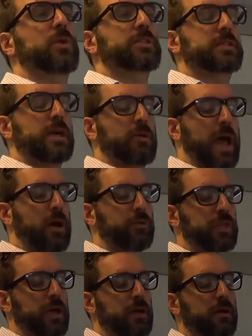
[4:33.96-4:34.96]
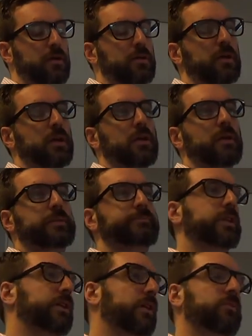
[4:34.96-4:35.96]
once they're out there
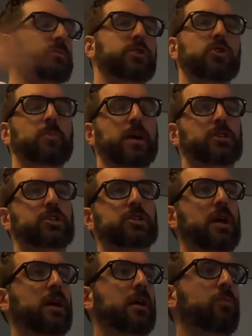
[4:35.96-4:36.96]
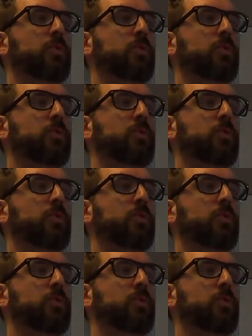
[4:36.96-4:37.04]
you know, too much uh,